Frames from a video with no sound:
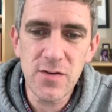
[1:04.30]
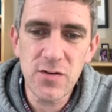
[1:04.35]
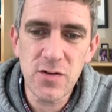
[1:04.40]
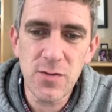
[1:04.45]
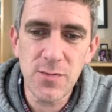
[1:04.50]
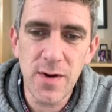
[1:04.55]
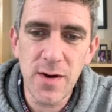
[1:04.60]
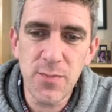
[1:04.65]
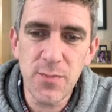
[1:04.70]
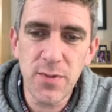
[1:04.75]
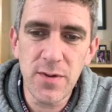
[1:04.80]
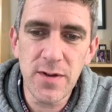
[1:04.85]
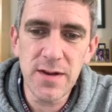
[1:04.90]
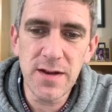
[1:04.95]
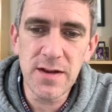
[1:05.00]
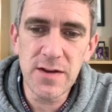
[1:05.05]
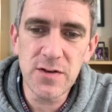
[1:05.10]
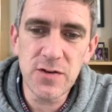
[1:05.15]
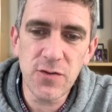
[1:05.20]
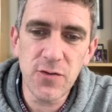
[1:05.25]
to my
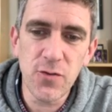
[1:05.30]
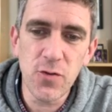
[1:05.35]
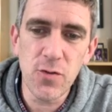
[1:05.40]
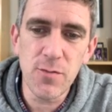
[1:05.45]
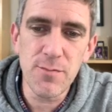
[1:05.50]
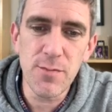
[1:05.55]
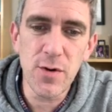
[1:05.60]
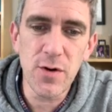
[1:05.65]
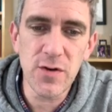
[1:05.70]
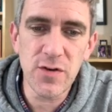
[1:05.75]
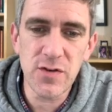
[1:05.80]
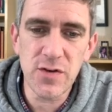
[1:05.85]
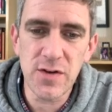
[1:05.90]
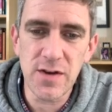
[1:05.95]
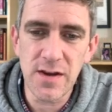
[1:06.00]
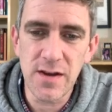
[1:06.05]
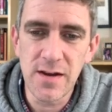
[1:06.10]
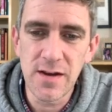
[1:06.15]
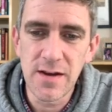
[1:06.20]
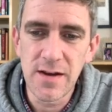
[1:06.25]
pleas for
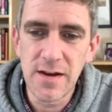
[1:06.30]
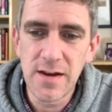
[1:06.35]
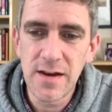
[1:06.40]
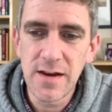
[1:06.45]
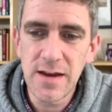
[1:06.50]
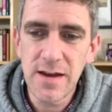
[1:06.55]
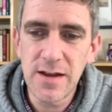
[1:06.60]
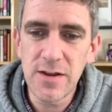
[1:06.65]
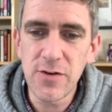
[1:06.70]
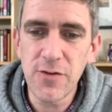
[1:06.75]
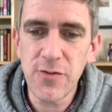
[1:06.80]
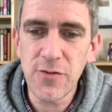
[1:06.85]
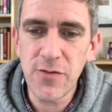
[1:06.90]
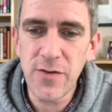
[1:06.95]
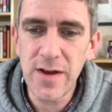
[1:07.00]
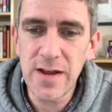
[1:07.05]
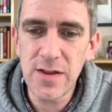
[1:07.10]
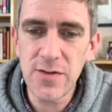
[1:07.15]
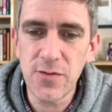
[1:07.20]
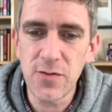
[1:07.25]
mercy. In your
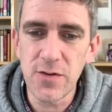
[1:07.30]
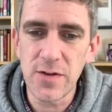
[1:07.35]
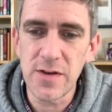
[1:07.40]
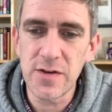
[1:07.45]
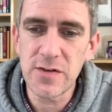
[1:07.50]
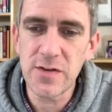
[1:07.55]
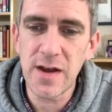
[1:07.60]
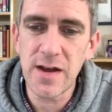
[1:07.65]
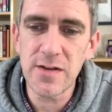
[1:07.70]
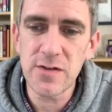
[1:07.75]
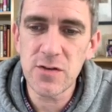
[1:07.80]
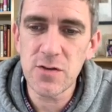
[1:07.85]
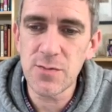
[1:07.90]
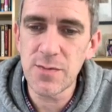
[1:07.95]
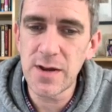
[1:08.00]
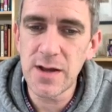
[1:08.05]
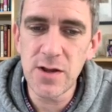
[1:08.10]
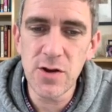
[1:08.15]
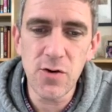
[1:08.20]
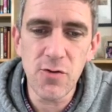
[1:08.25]
faithfulness, answer
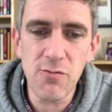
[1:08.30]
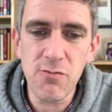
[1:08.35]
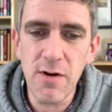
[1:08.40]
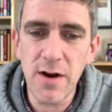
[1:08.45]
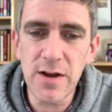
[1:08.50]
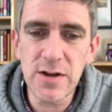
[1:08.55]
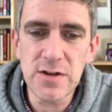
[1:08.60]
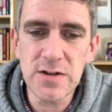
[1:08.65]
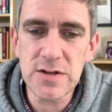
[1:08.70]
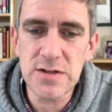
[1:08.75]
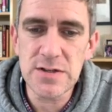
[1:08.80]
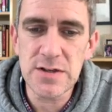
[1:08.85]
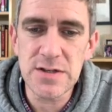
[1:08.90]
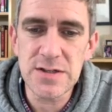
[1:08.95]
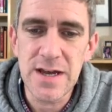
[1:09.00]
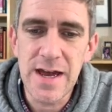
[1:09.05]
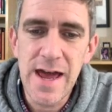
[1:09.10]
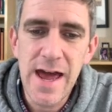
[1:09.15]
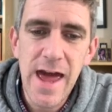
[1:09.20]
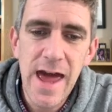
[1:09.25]
me, in your righteousness.
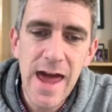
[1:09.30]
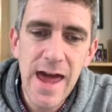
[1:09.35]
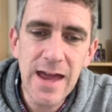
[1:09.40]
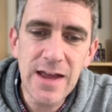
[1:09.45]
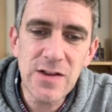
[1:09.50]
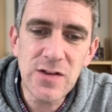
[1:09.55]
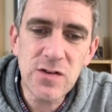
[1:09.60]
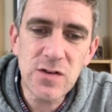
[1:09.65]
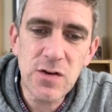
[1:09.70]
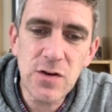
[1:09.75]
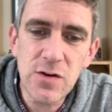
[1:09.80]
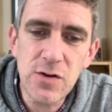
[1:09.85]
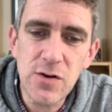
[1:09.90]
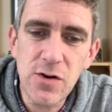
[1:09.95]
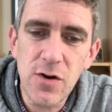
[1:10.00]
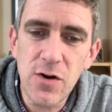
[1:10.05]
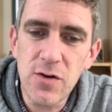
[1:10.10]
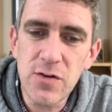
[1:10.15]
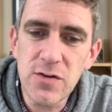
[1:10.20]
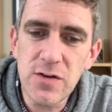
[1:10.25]
Enter
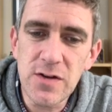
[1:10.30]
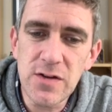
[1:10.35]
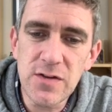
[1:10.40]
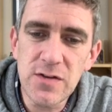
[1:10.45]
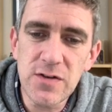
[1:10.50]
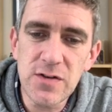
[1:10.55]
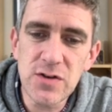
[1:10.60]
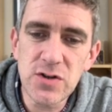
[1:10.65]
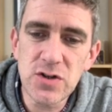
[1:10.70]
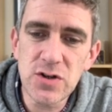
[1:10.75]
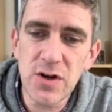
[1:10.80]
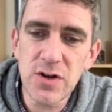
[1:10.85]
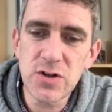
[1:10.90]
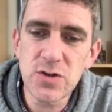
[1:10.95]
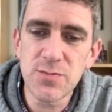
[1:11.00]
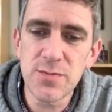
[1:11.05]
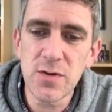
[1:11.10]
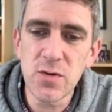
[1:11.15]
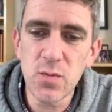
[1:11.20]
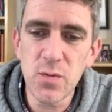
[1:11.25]
not into
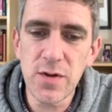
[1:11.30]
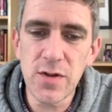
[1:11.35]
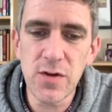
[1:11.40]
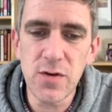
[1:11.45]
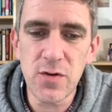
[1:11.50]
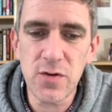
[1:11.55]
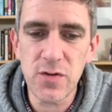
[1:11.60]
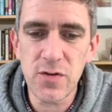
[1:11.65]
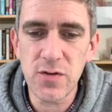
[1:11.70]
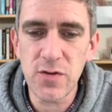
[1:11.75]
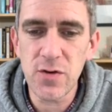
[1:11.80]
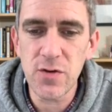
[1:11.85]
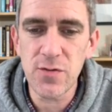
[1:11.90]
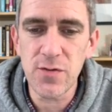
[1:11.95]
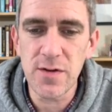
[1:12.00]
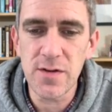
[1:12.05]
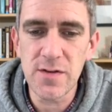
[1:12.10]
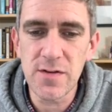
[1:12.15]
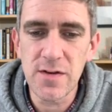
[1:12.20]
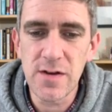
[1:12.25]
judgment with your
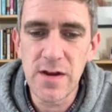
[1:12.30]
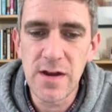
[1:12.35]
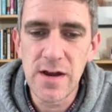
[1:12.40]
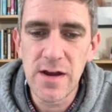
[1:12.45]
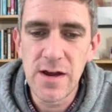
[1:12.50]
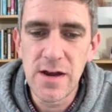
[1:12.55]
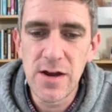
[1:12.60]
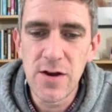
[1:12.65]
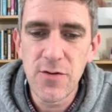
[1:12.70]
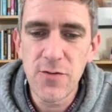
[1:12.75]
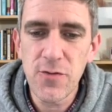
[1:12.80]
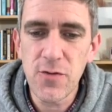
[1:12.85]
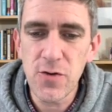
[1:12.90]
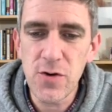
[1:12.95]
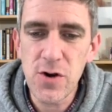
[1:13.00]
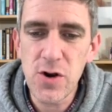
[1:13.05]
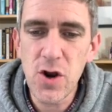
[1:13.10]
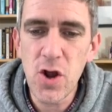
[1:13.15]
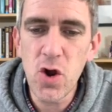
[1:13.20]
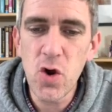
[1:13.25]
servant, for
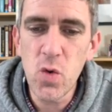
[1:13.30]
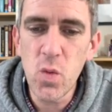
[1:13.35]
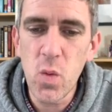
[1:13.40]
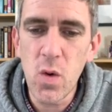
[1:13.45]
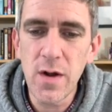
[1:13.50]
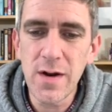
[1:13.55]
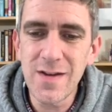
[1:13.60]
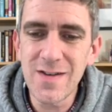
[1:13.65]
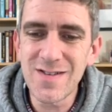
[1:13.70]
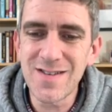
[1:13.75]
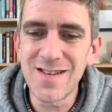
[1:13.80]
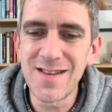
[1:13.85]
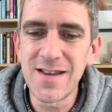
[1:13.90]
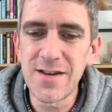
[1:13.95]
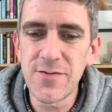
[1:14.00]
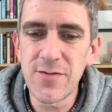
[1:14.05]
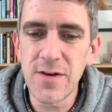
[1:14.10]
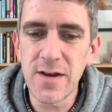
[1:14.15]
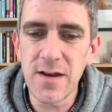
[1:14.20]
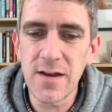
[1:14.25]
no one
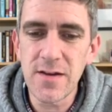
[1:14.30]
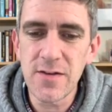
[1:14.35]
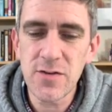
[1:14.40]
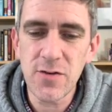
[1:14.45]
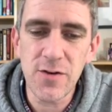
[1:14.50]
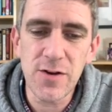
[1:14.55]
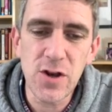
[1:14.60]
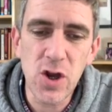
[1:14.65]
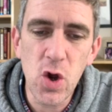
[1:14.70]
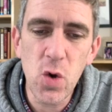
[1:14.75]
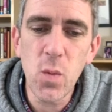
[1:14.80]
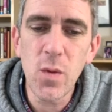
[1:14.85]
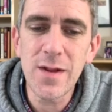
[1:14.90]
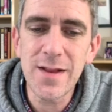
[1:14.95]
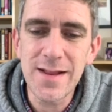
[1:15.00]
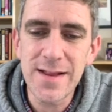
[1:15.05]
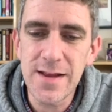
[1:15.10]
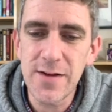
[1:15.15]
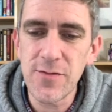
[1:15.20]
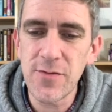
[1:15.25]

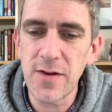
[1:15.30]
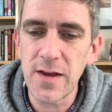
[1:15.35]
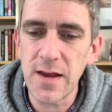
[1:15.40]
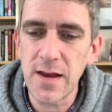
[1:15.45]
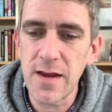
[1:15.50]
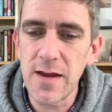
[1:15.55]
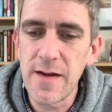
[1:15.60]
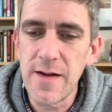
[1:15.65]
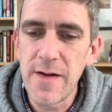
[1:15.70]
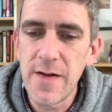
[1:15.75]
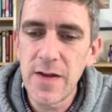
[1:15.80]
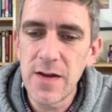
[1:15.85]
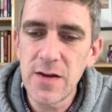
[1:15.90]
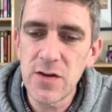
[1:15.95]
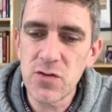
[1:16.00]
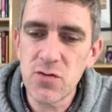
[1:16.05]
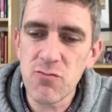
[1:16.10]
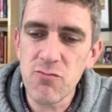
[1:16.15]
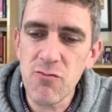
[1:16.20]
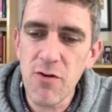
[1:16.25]
living
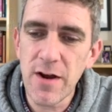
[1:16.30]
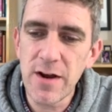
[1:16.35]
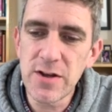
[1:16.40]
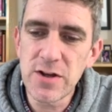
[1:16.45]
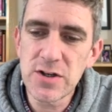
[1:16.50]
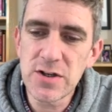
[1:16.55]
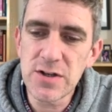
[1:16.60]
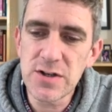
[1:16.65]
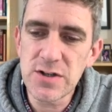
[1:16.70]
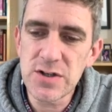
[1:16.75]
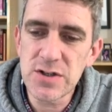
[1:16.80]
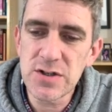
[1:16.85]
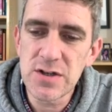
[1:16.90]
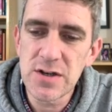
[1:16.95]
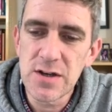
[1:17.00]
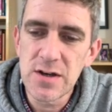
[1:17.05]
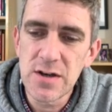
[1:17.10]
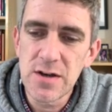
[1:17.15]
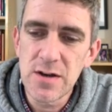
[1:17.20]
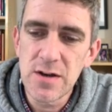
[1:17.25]
is righteous
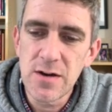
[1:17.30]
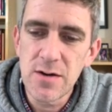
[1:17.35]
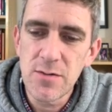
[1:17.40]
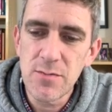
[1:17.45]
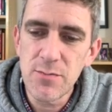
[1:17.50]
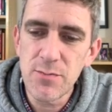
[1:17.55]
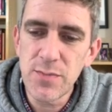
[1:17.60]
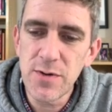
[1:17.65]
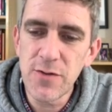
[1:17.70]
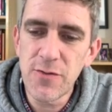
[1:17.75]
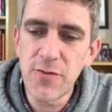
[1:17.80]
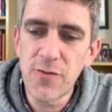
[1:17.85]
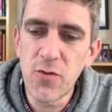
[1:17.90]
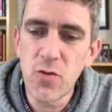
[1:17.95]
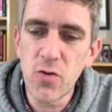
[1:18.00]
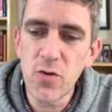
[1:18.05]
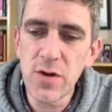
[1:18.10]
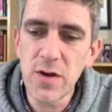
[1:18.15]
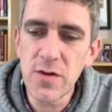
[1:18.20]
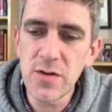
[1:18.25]

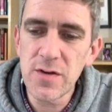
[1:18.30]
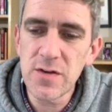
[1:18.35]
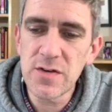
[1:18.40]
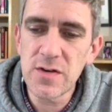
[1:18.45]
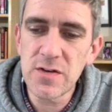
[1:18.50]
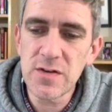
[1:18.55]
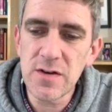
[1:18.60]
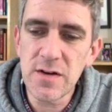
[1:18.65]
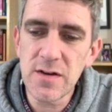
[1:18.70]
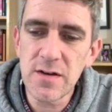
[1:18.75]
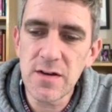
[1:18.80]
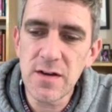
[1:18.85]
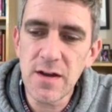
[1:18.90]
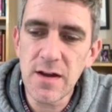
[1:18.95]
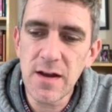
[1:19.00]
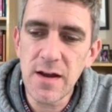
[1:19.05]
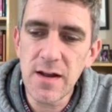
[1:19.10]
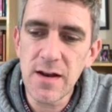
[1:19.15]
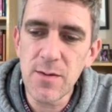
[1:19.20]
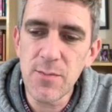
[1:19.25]
before you." This is
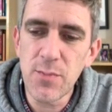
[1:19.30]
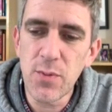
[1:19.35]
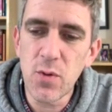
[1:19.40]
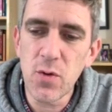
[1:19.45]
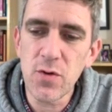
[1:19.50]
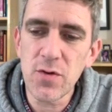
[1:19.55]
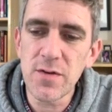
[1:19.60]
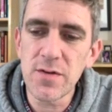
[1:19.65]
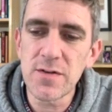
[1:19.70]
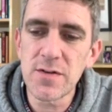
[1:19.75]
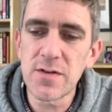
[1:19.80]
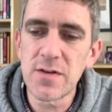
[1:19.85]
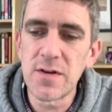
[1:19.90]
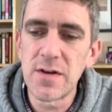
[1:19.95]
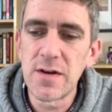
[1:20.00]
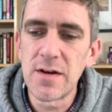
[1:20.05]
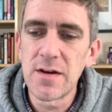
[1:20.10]
an important